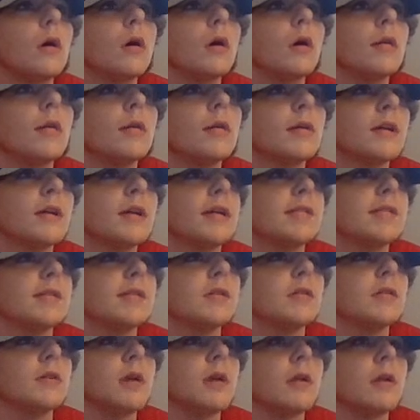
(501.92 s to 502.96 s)
Okay,
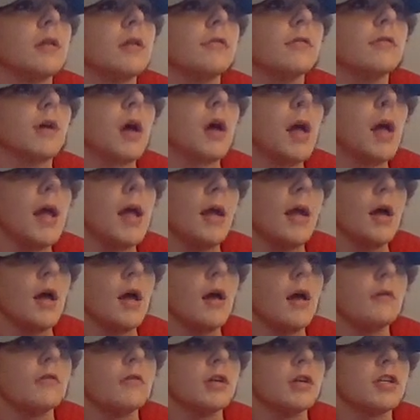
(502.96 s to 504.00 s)
so another
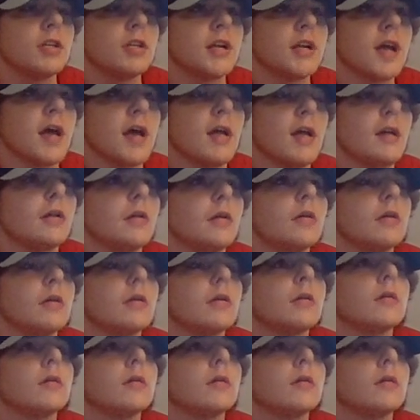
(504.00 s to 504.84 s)
Russian guy,